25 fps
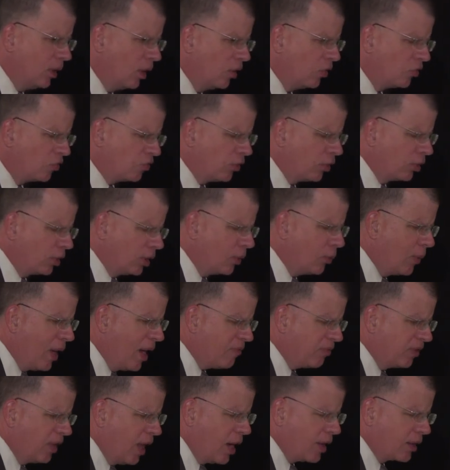certainly we
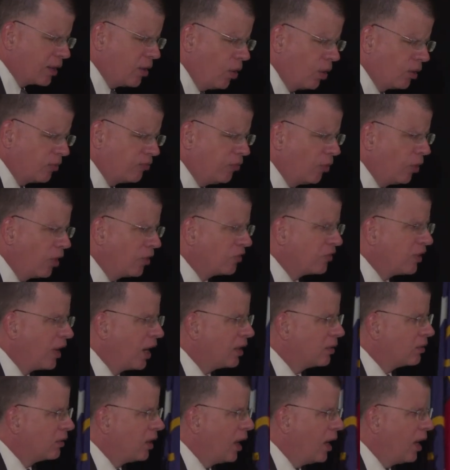have a lot going for us.
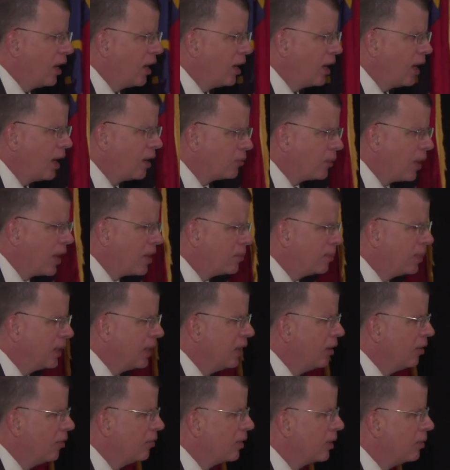I'd rather be
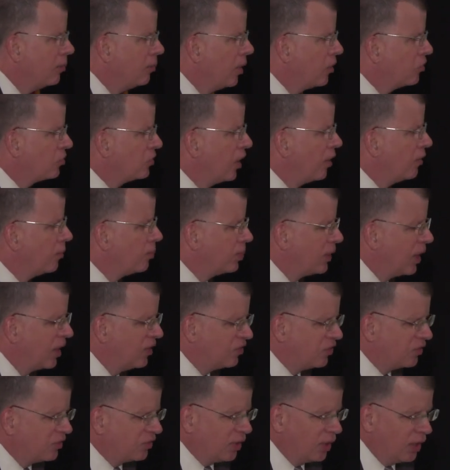here than in most other
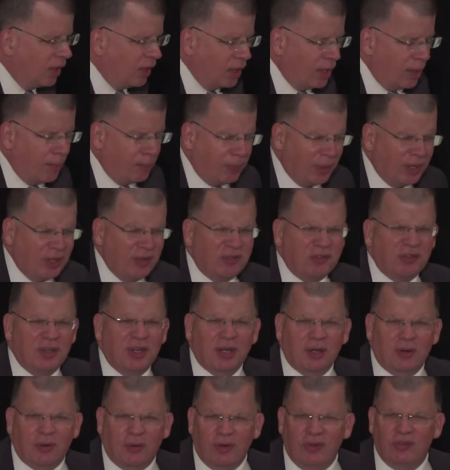places. But it's
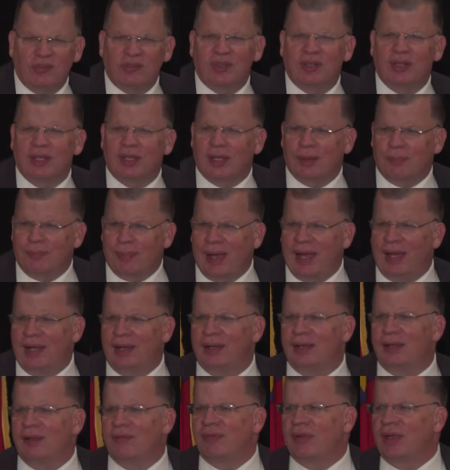an increasingly
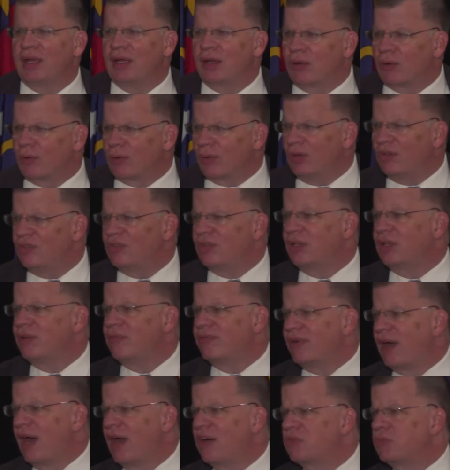competitive, increasingly
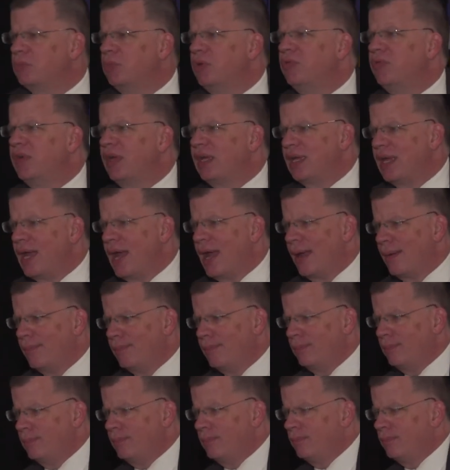fast-moving game.
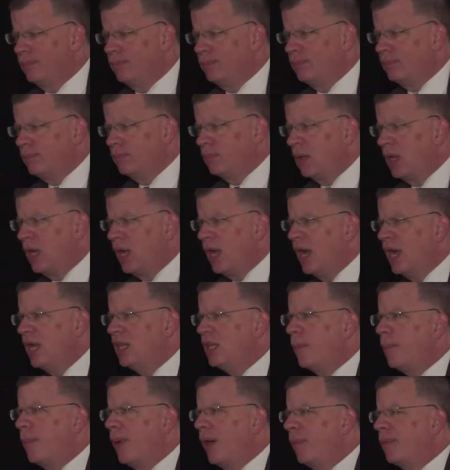
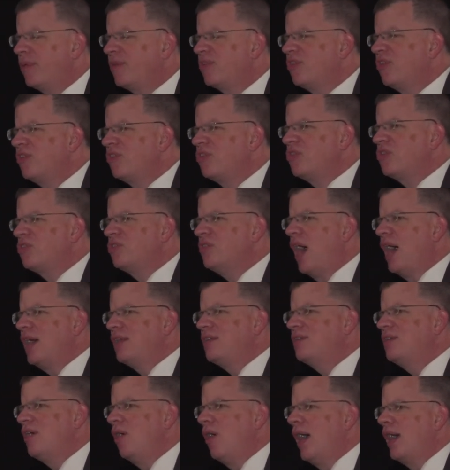And the purpose of this is
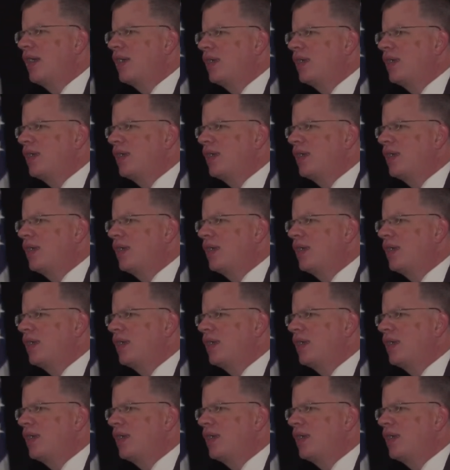not to tell